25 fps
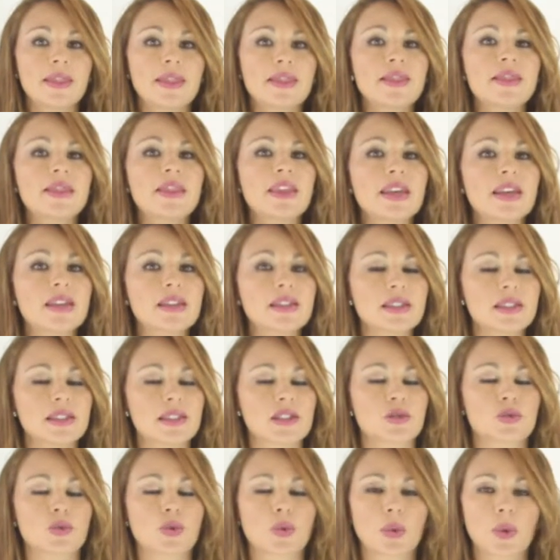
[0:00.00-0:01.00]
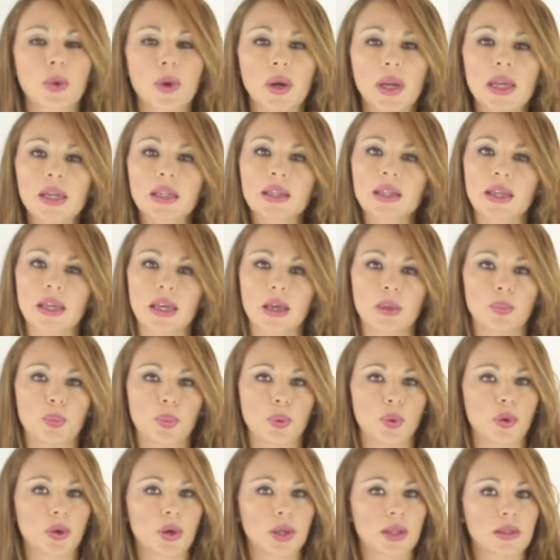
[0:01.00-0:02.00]
This is really
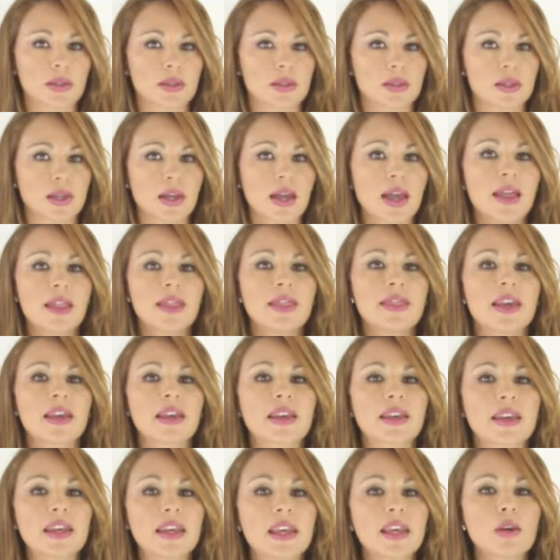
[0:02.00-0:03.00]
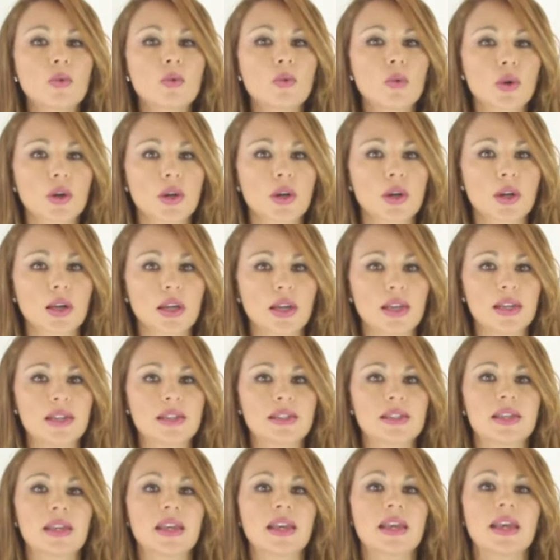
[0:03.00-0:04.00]
important. The key word
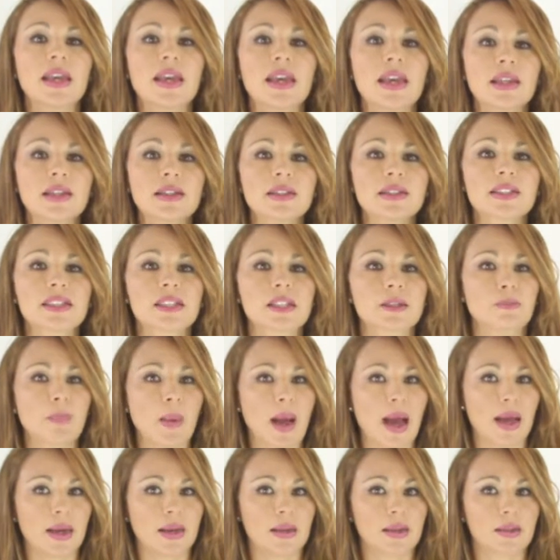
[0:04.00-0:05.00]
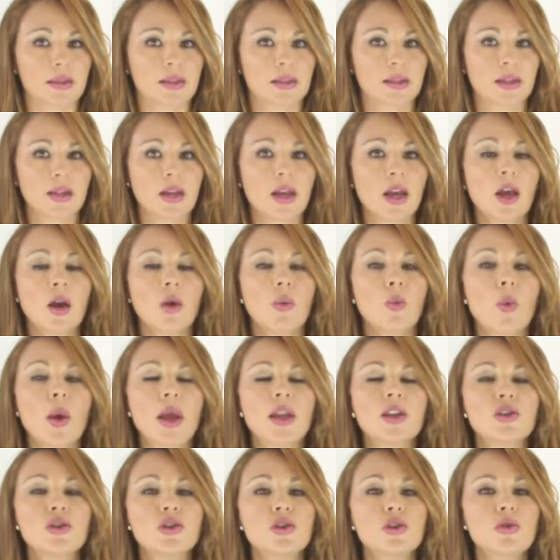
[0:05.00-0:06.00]
is in spite.
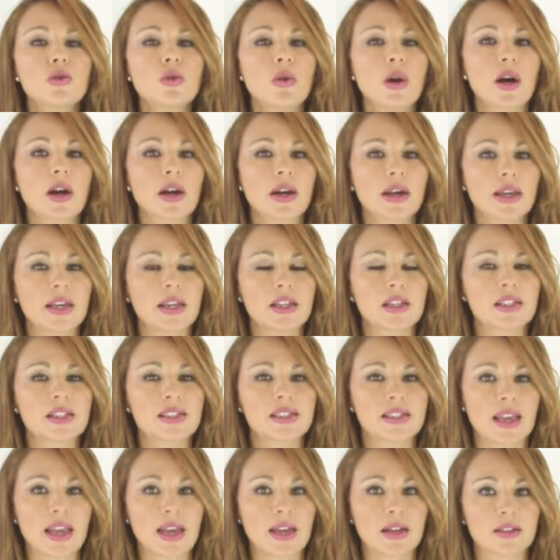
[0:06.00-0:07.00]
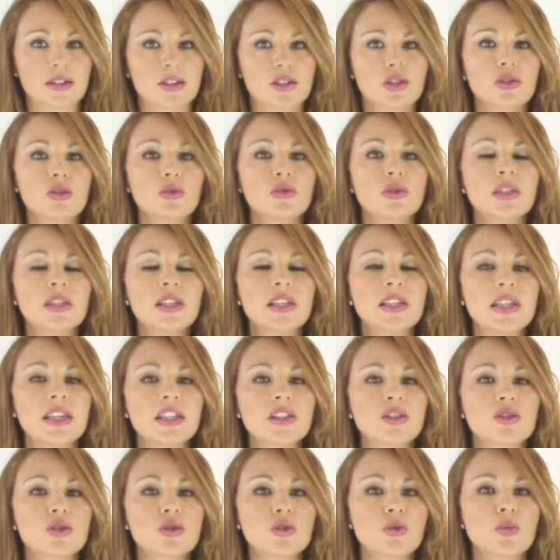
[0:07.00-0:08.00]
When you are in sales, you
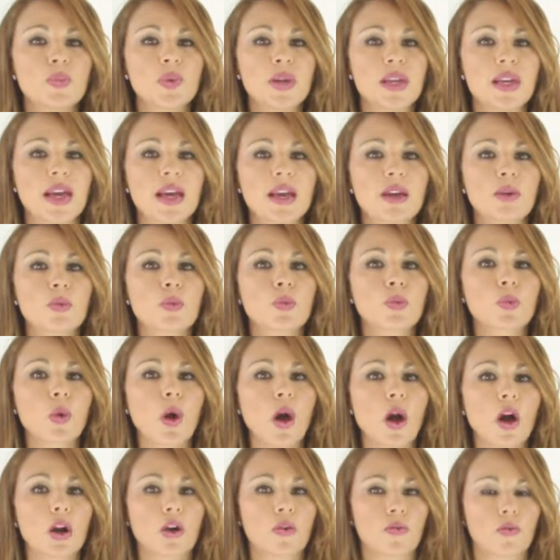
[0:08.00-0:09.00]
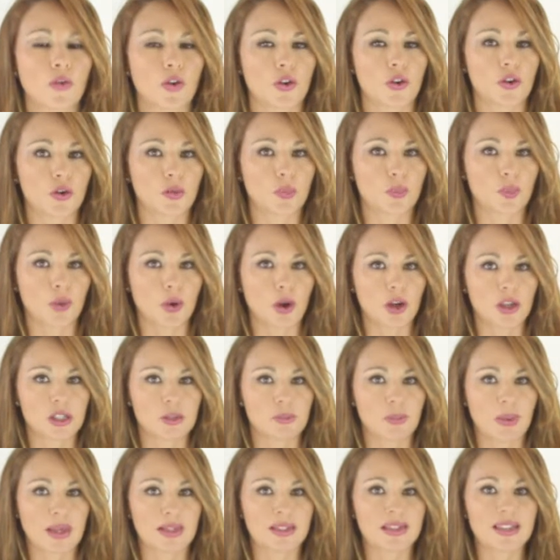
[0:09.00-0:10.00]
need to be a rock for your
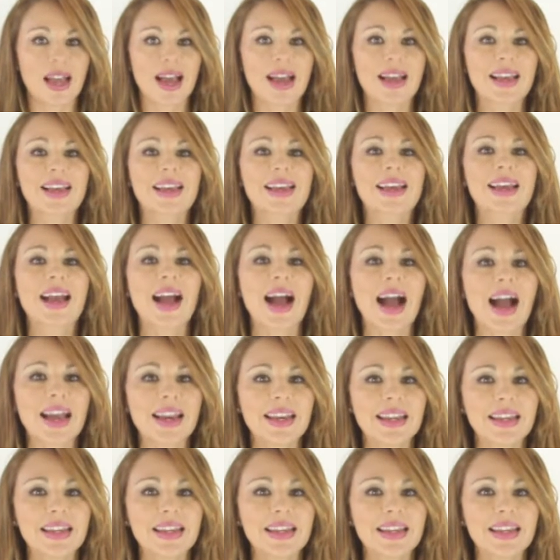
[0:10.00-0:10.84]
prospects, a guide